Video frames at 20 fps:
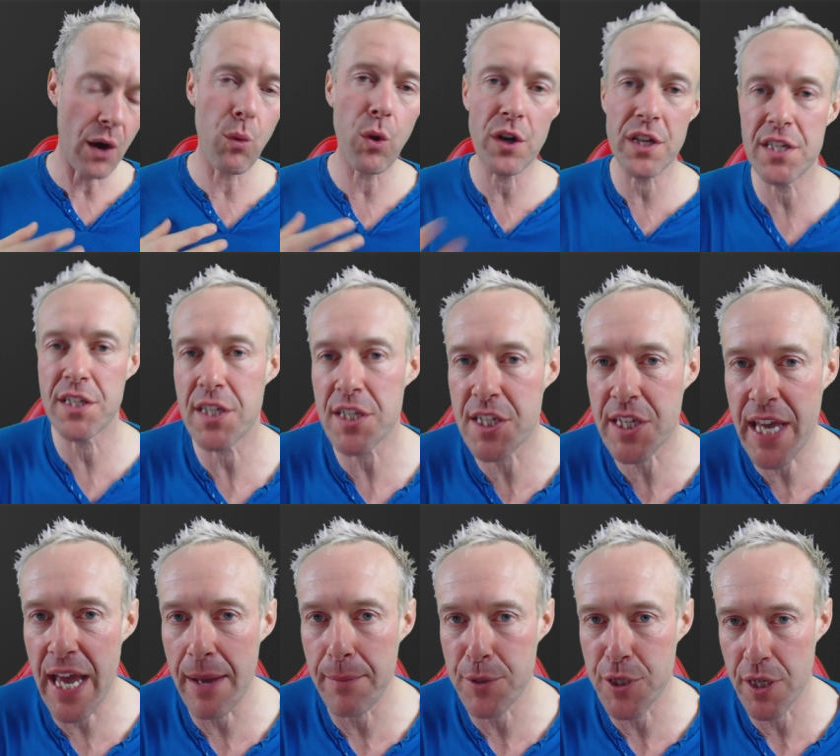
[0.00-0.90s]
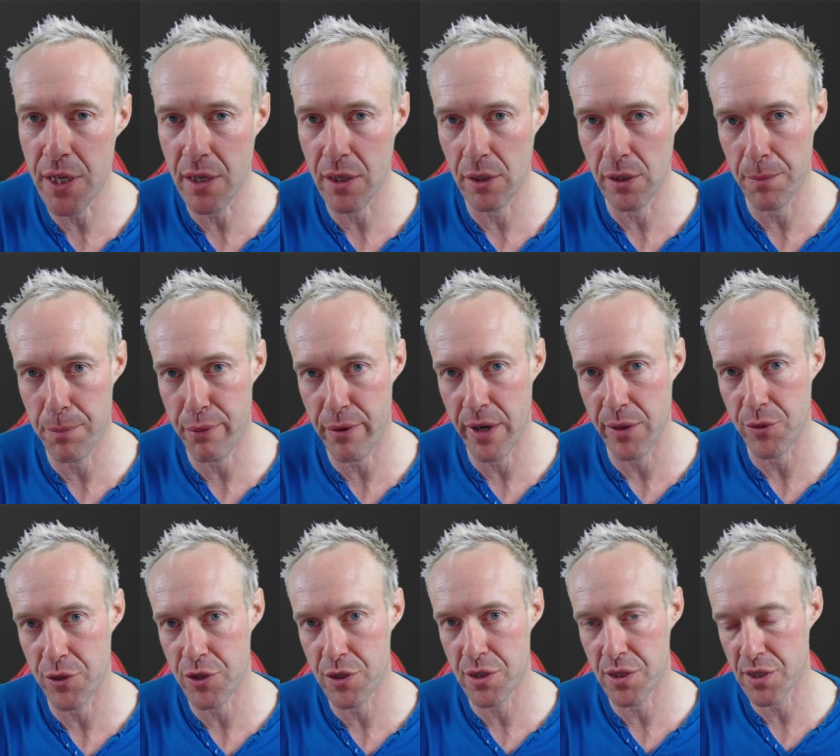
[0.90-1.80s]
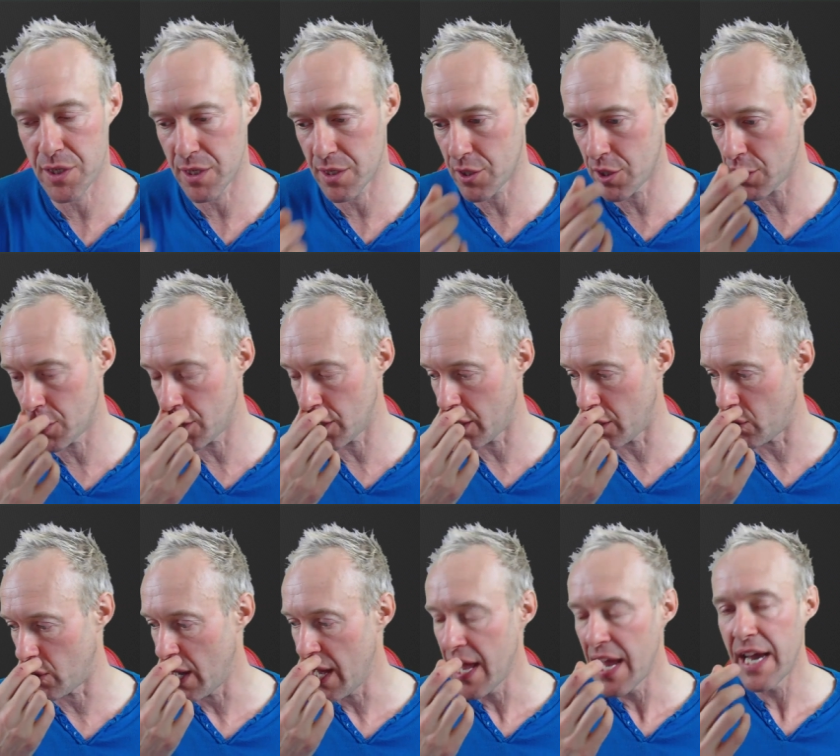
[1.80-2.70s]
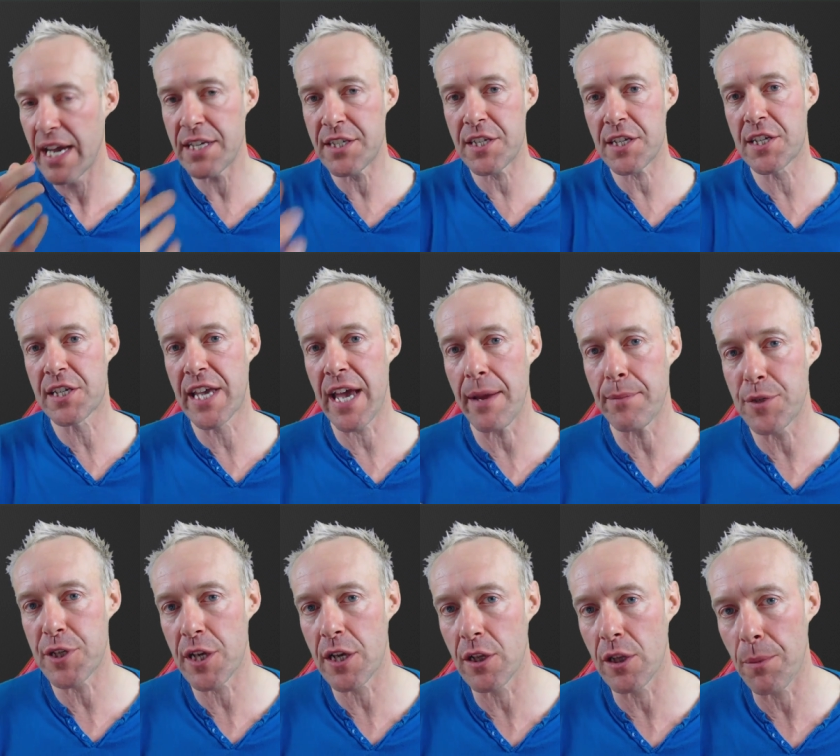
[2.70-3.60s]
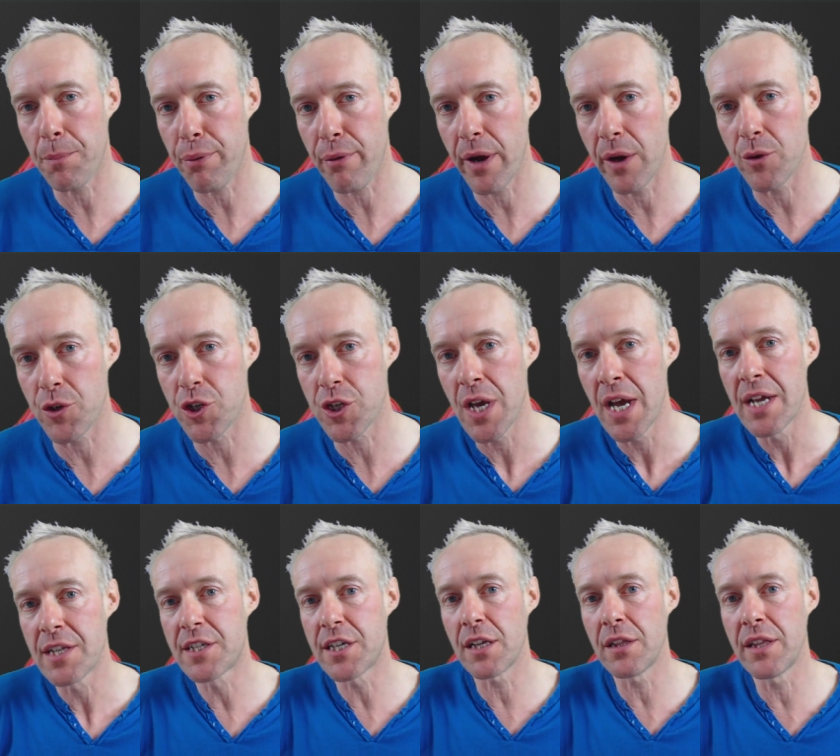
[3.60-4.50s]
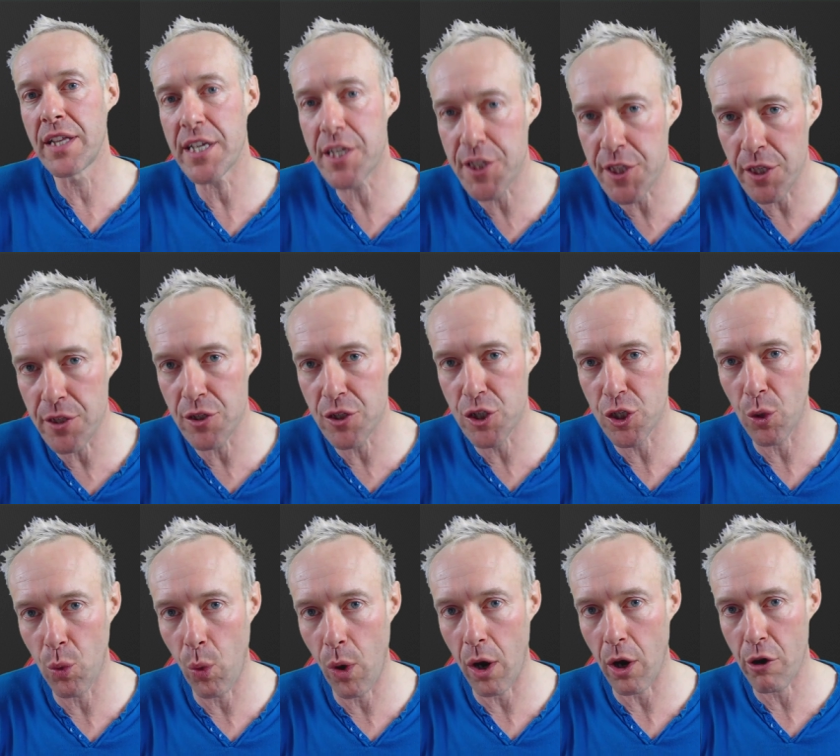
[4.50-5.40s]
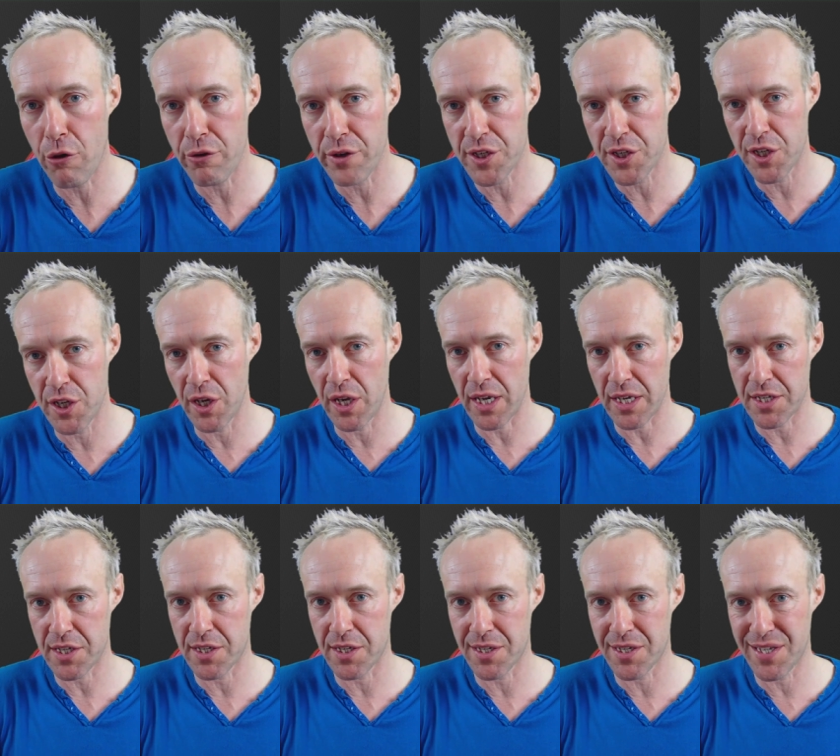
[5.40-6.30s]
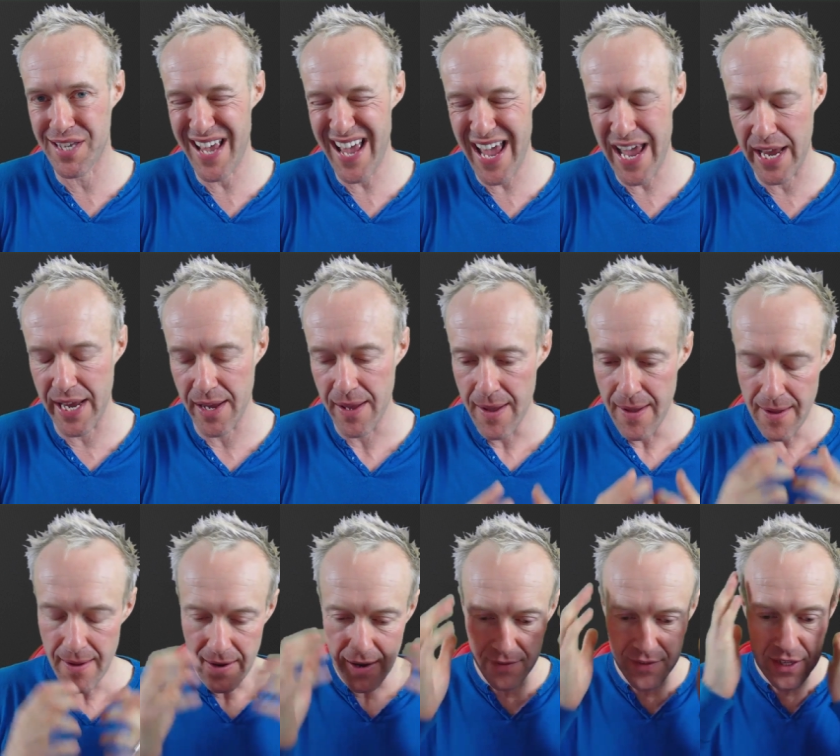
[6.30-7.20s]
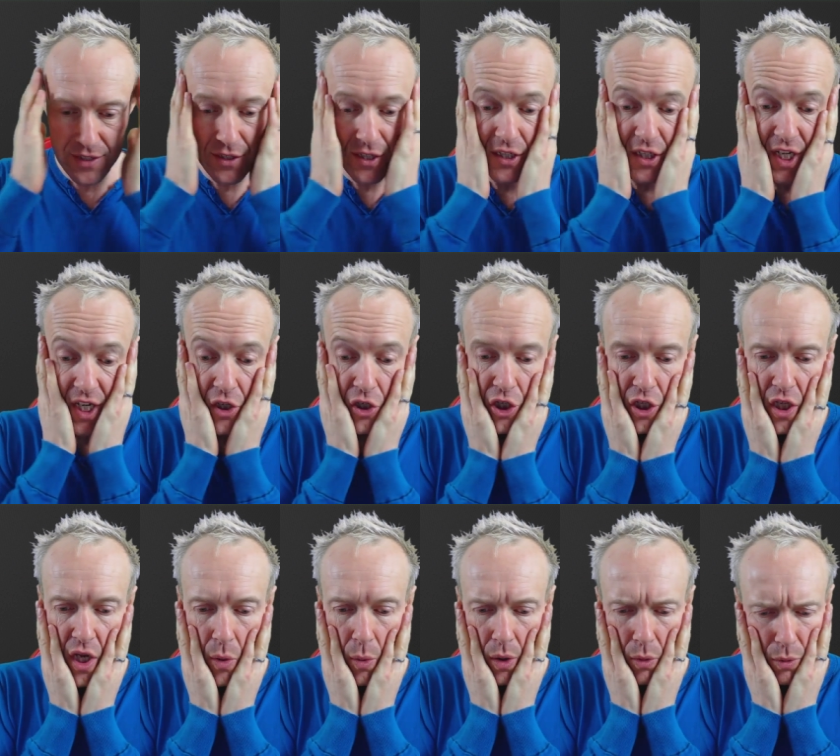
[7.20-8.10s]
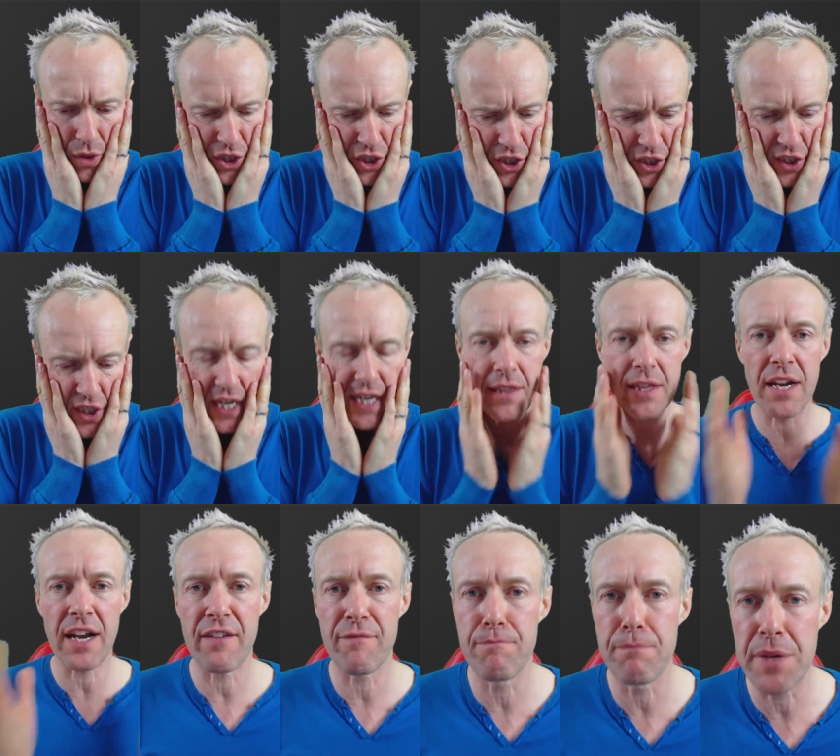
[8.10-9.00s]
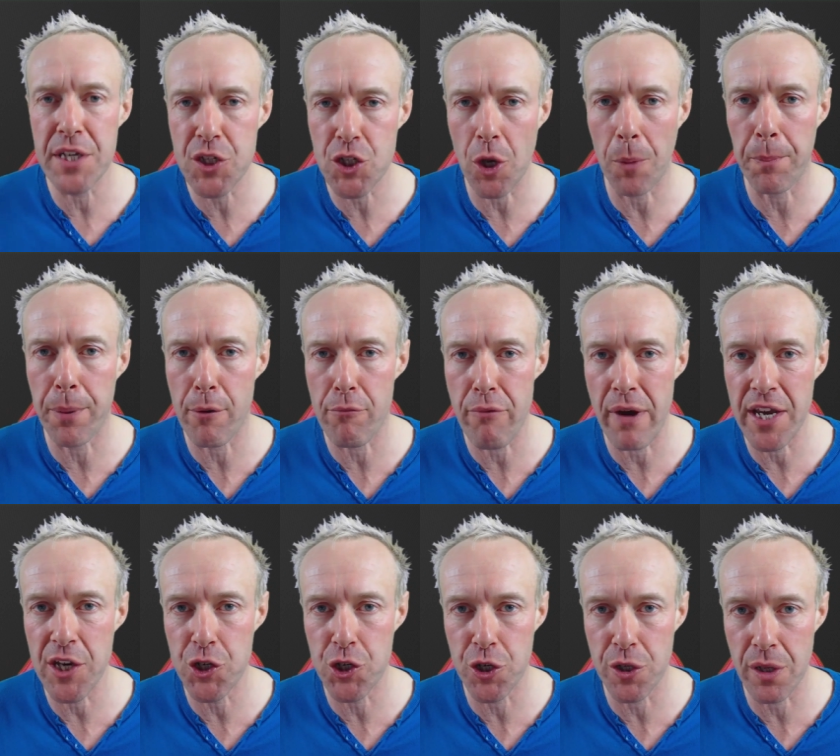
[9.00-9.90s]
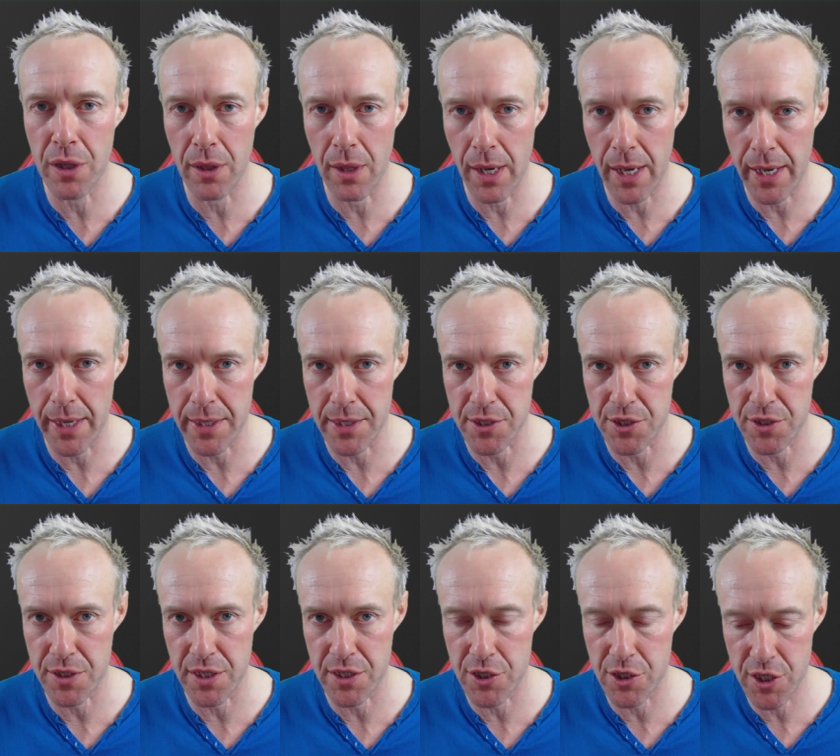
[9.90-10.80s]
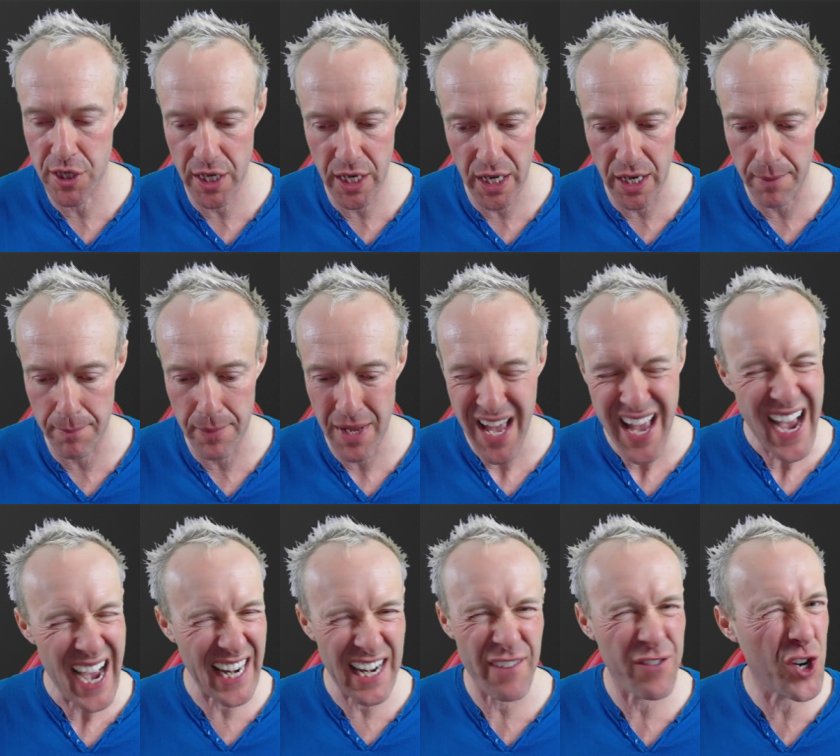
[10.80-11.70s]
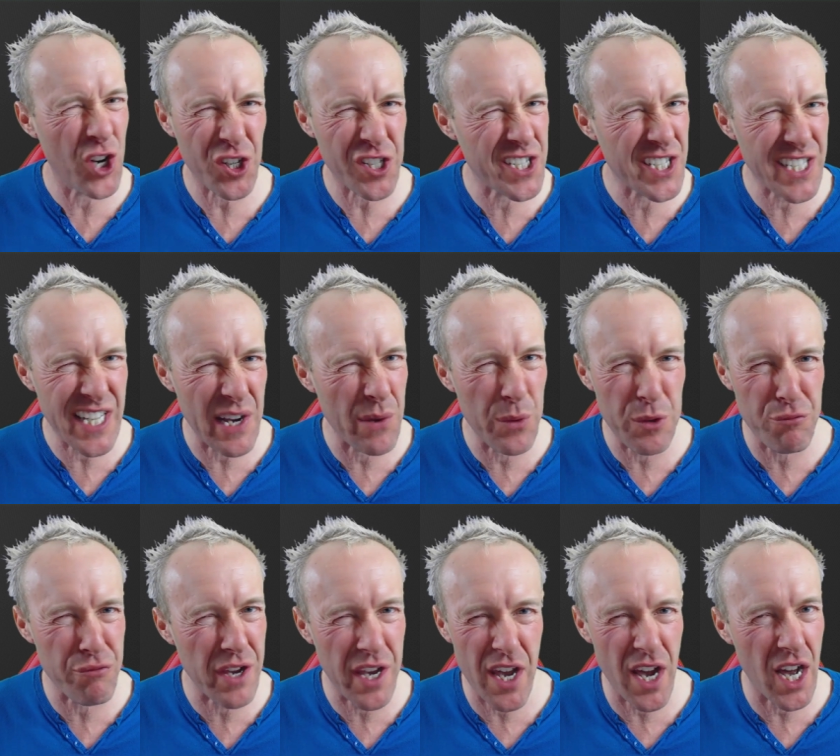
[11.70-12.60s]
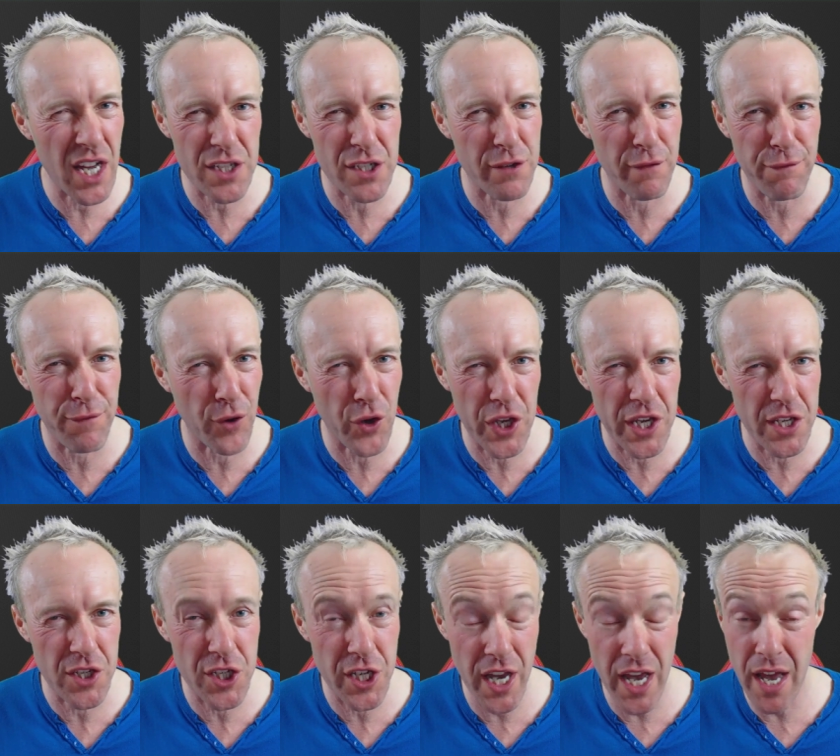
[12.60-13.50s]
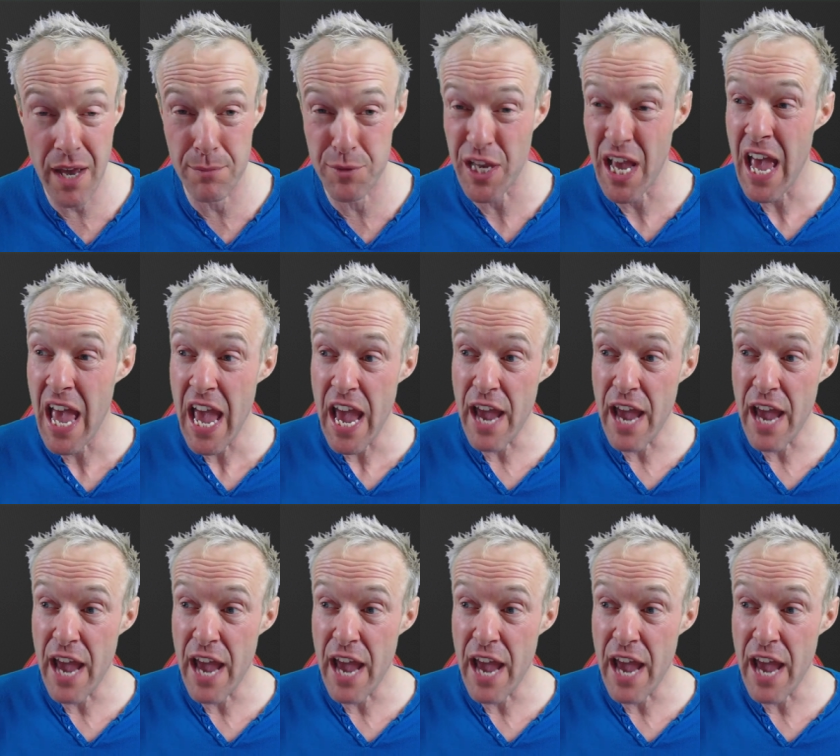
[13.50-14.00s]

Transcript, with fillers: Now, what is the skeptical approach to, to do? Is the skeptical approach to listen to what Kristi has to say and then to say, do you know what, Was she's saying that I've misoperationalized this term. And I've got to say with regard to fucking terms,